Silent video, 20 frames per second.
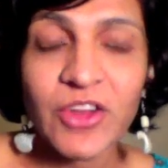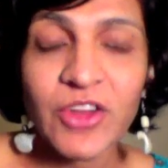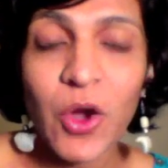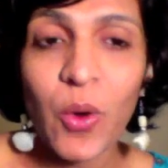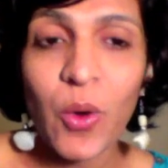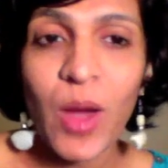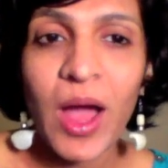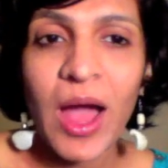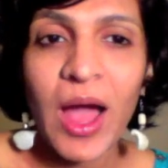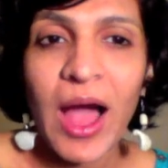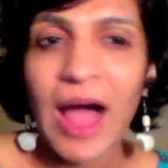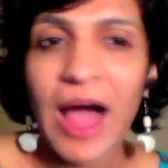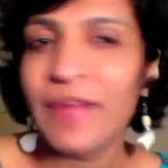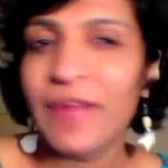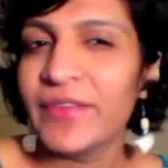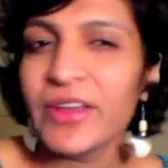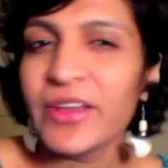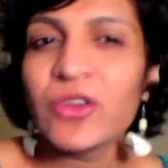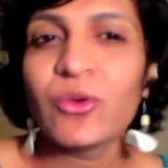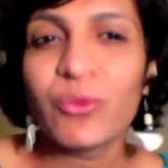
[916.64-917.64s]
So
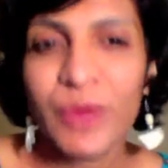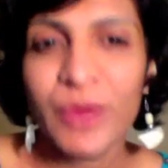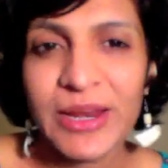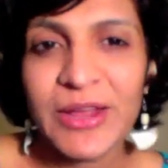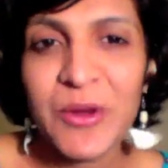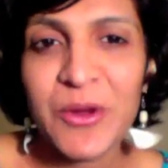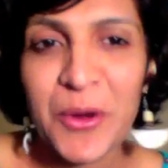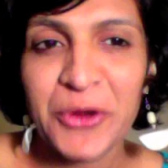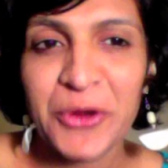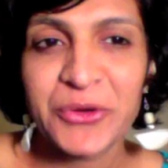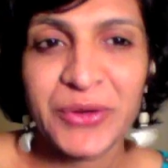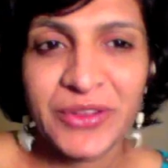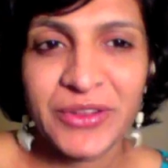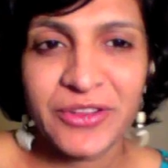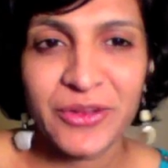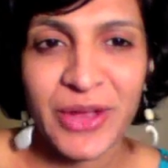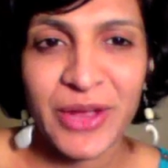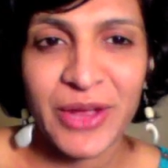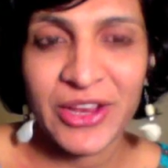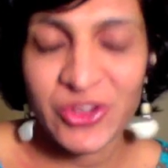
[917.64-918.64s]
I think you're really going
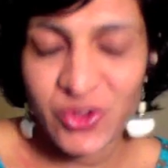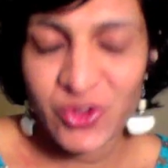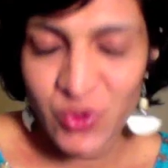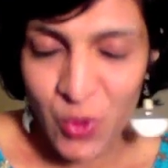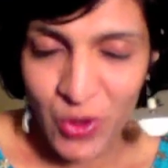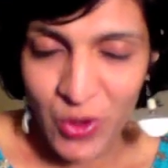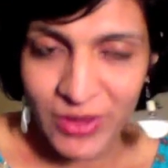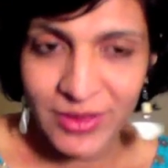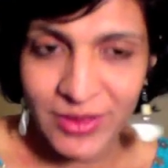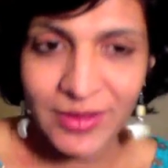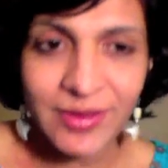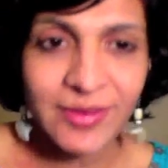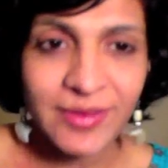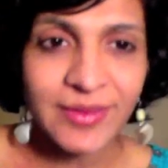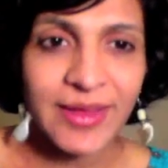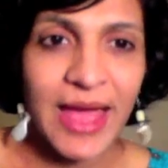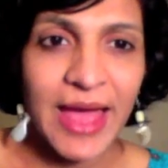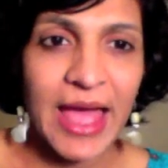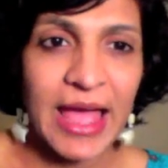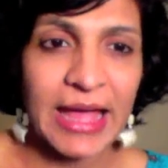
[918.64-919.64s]
to enjoy
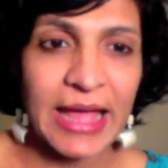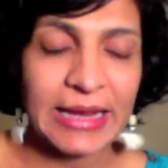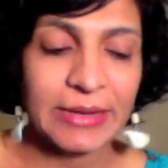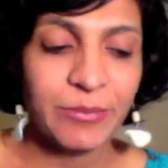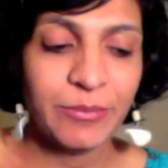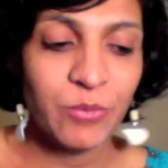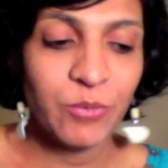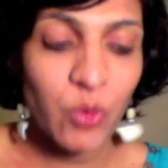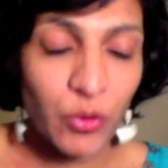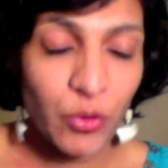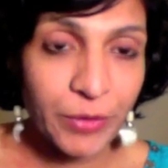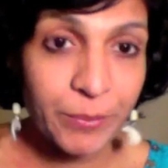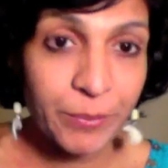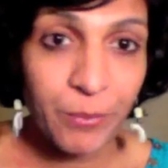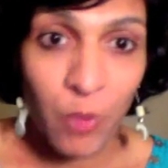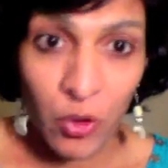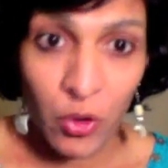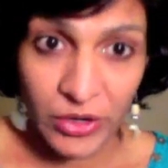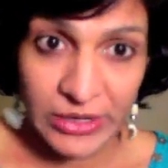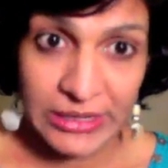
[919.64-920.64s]
this, and more
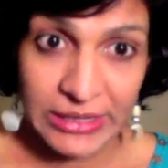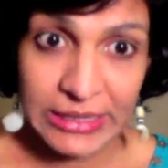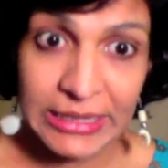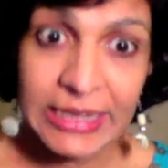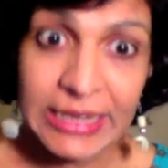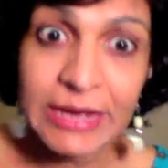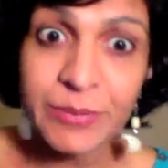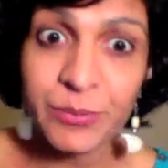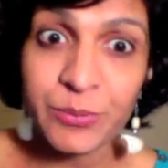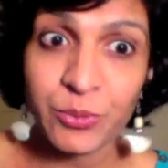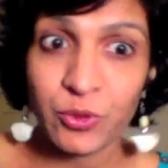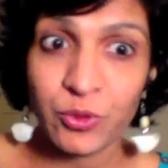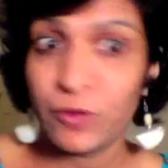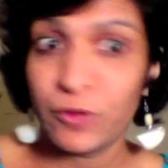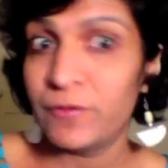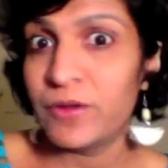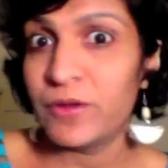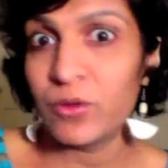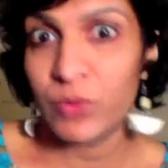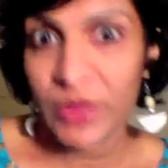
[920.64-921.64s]
importantly,
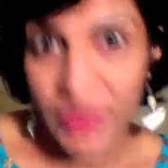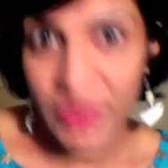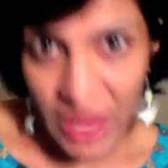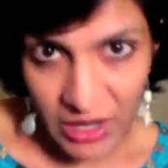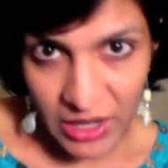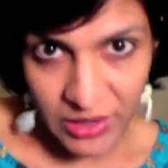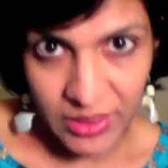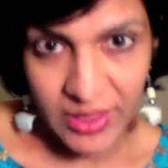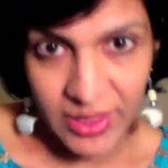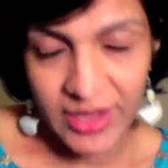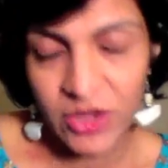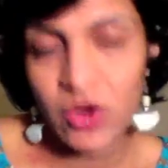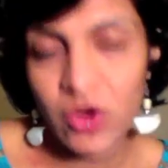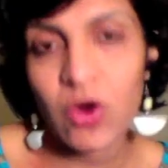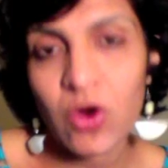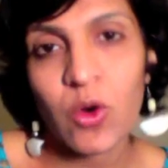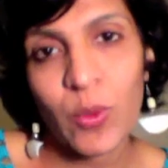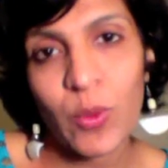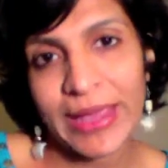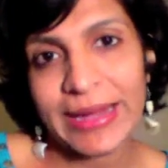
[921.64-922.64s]
improve the results
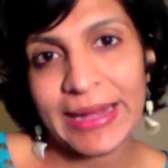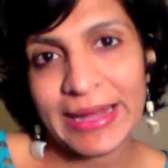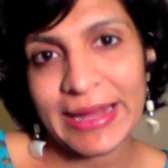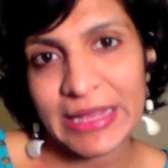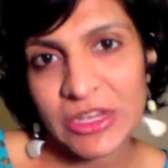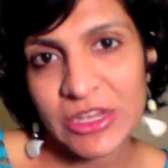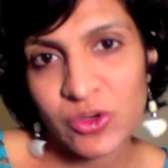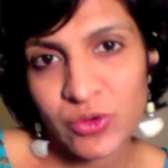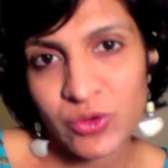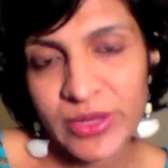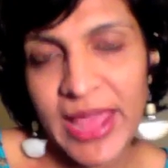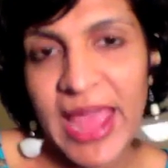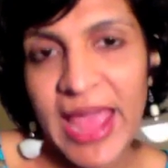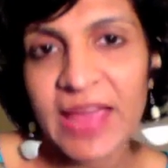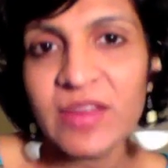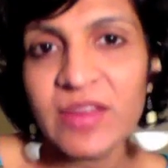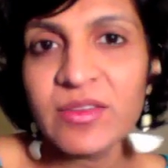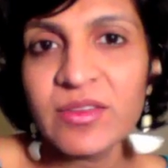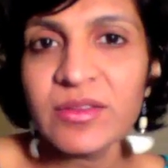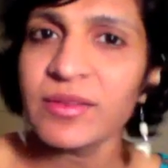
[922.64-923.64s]
in your quick and acute
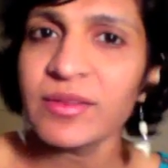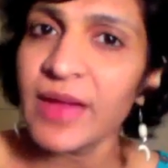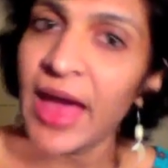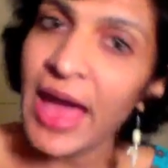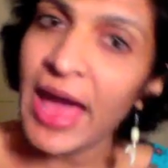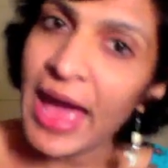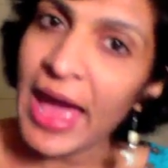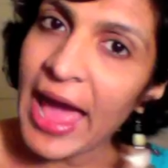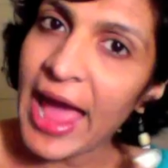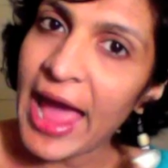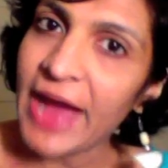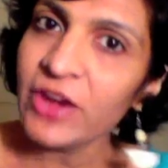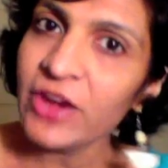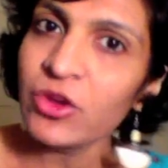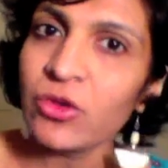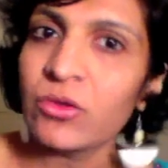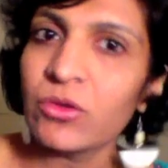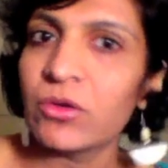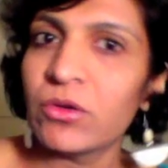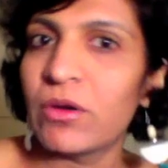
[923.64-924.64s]
cases
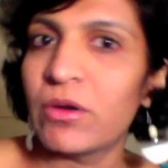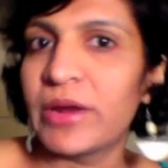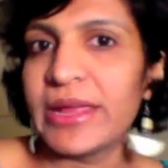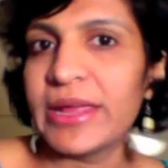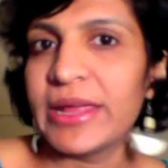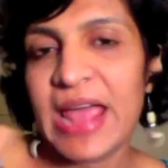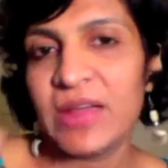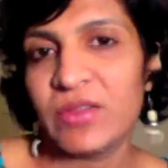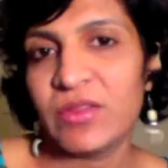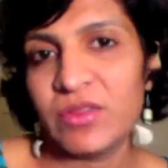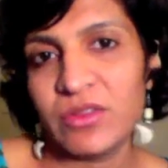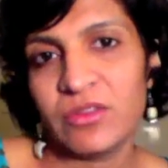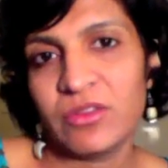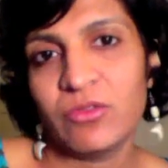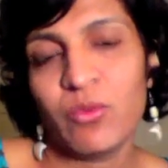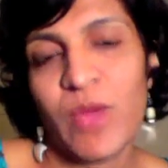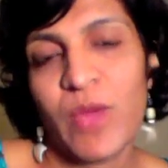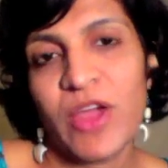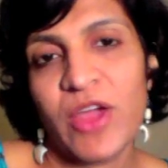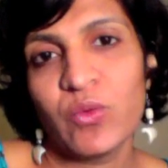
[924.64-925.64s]
and your chronic
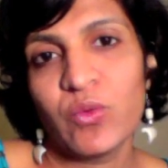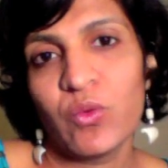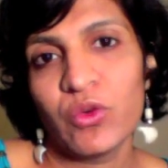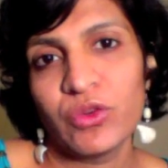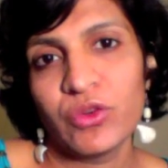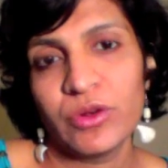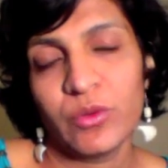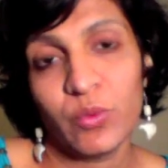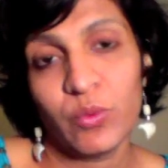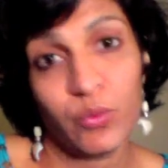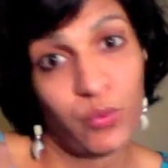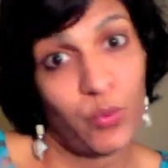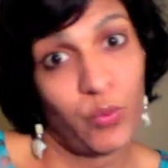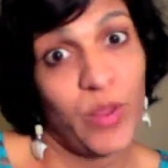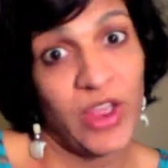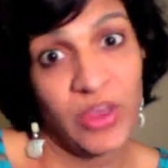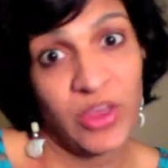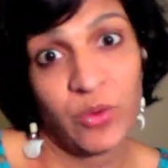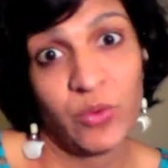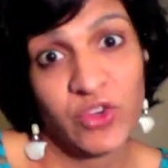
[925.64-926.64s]
cases
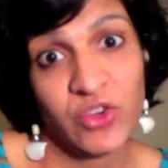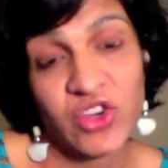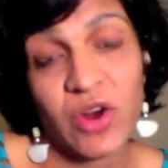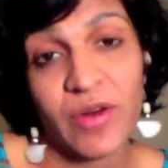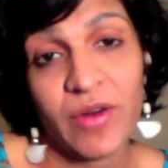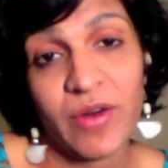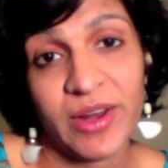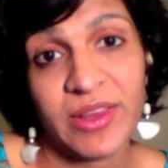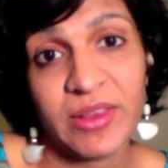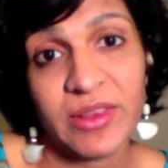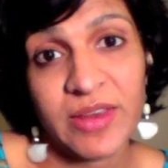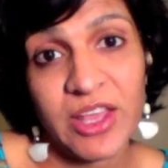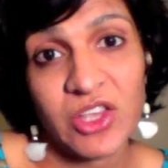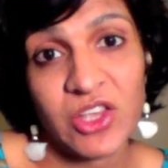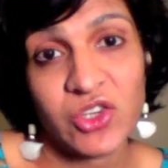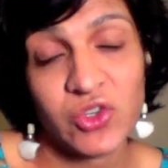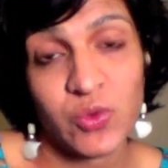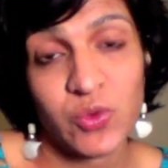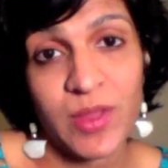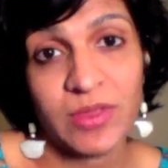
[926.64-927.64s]
which are at
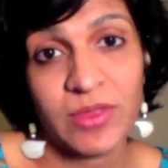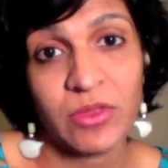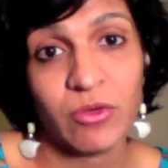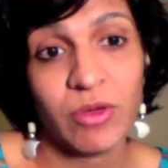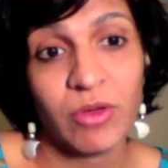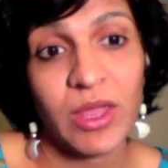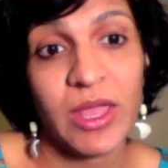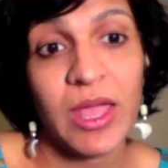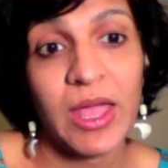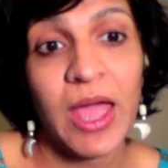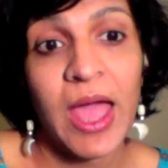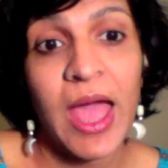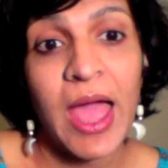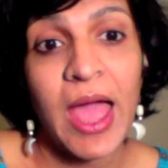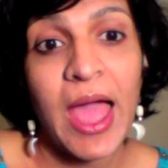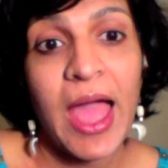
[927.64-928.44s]
stage 2 and 3.